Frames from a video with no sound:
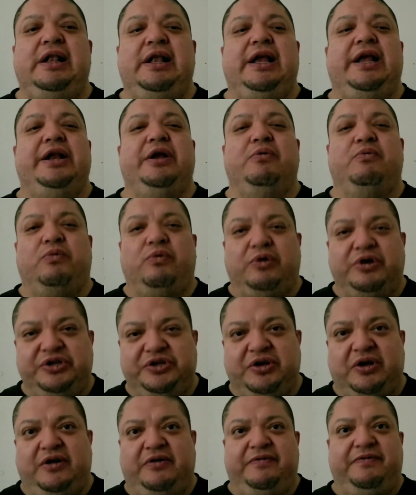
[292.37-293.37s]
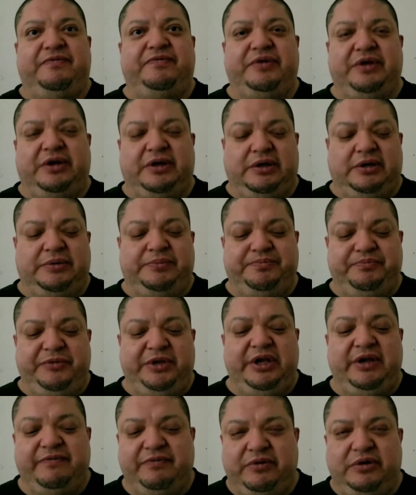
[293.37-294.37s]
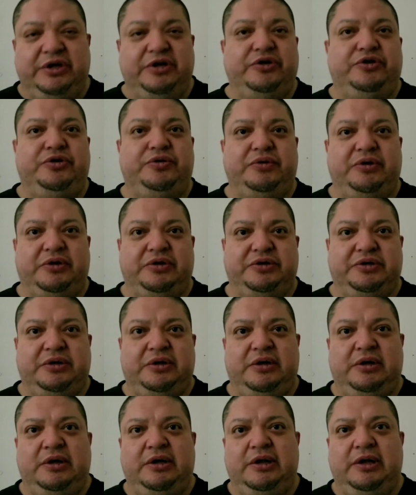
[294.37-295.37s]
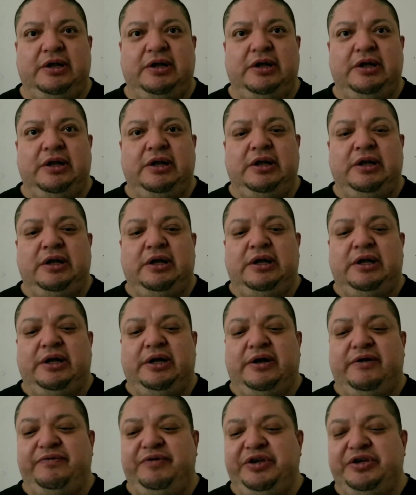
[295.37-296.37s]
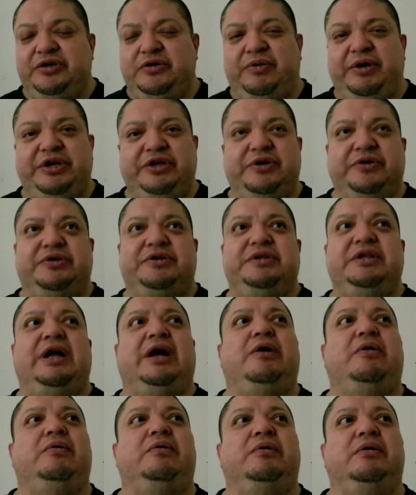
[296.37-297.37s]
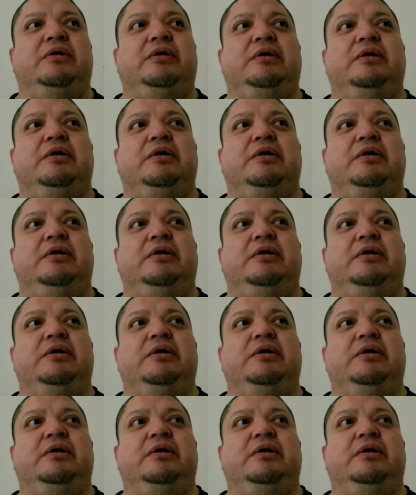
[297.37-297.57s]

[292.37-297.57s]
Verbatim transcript: and it wards off the evil intruders of these creatures. Now,